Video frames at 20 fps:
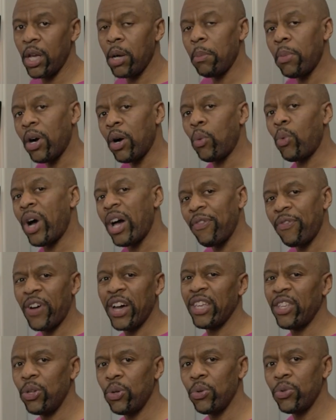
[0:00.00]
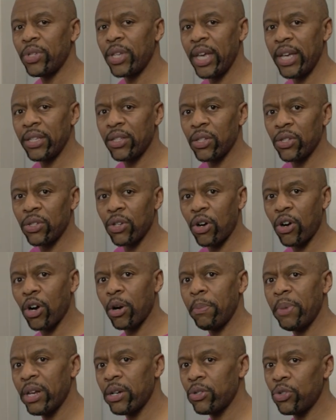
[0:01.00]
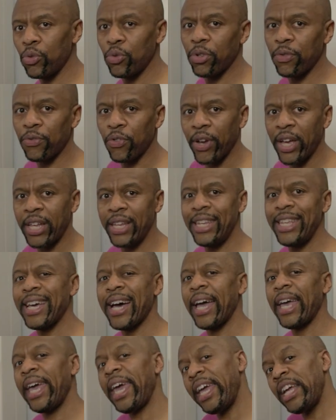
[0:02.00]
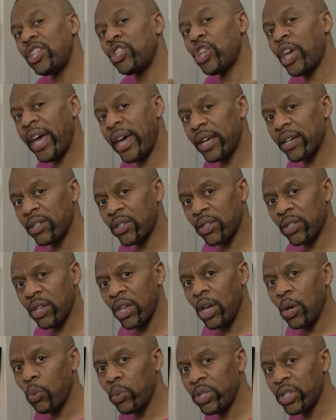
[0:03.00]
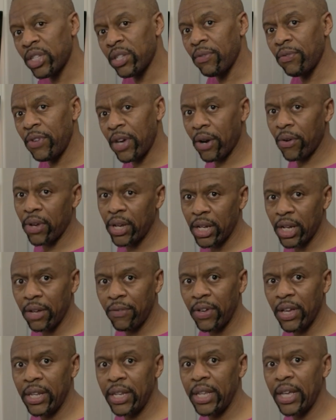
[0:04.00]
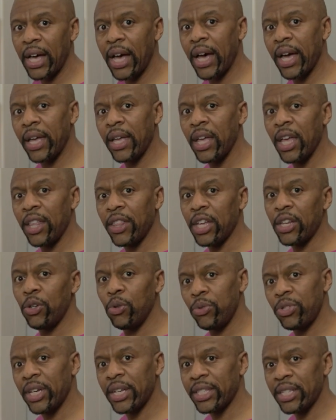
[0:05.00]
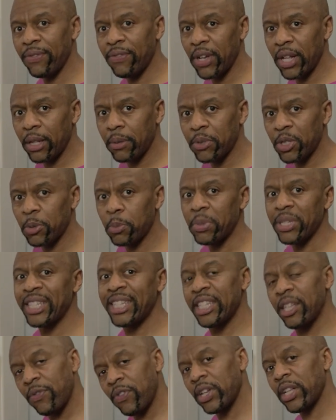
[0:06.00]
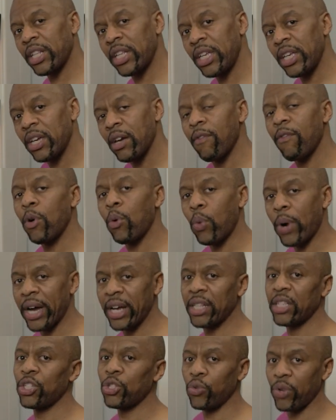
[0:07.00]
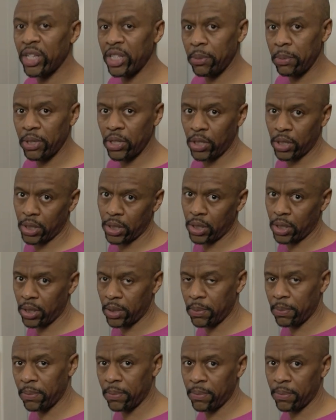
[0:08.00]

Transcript: But Wi-Fi use cases are better suited for NDI-HX, which is a variant of NDI that NUTEC developed specifically for wireless transmissions.